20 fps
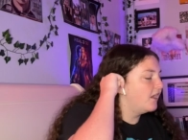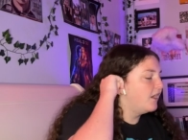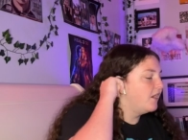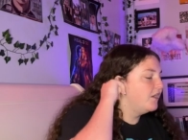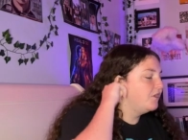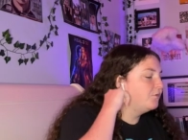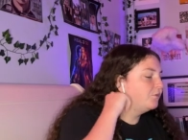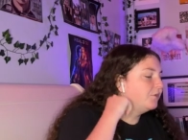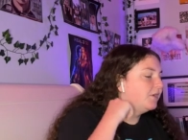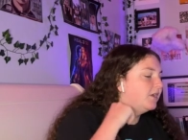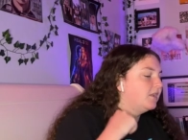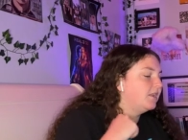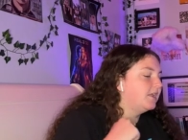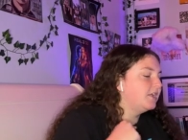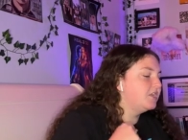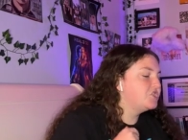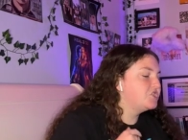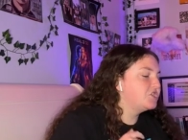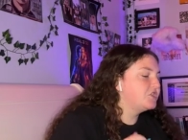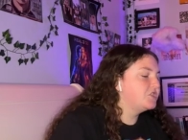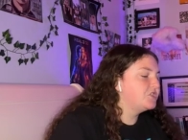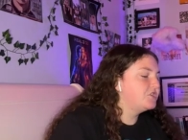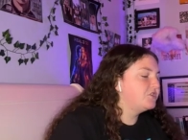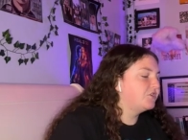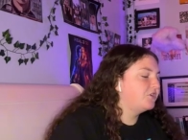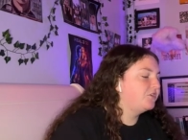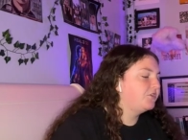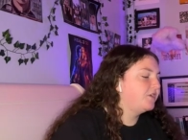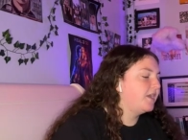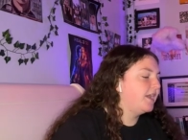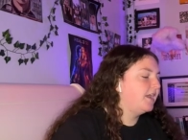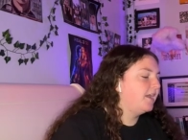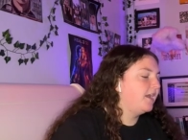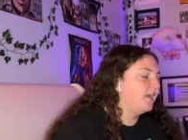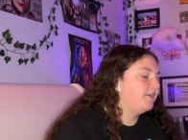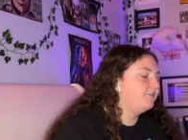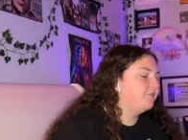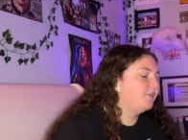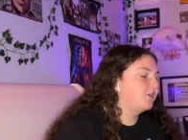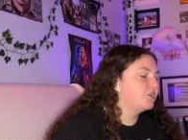Unreal Engine to create
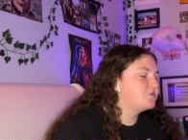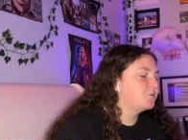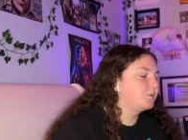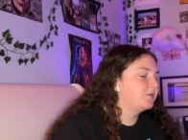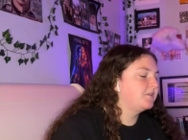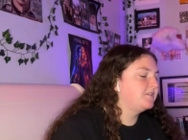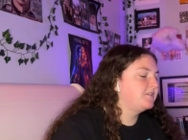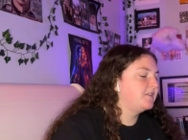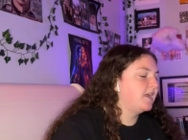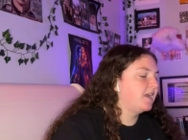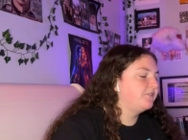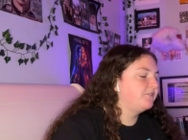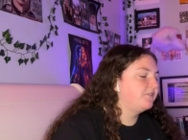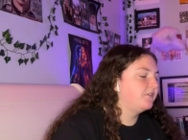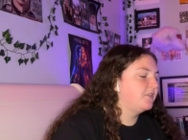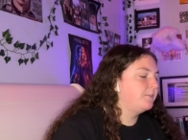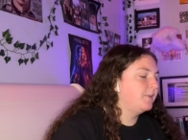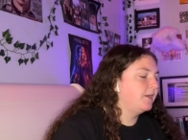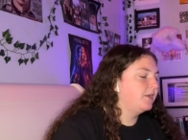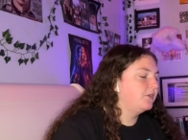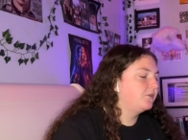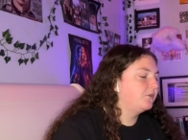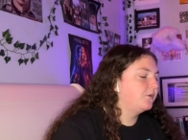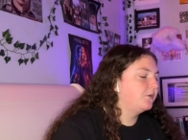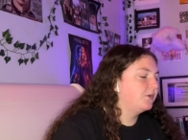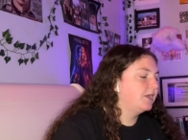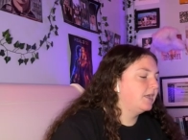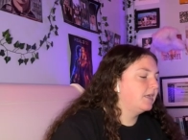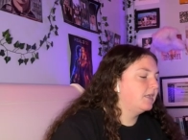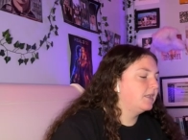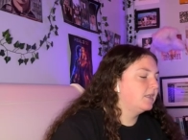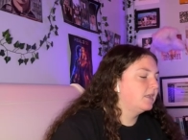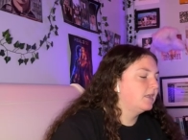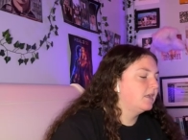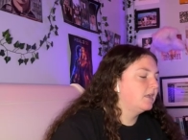a virtual set for The Mandalorian.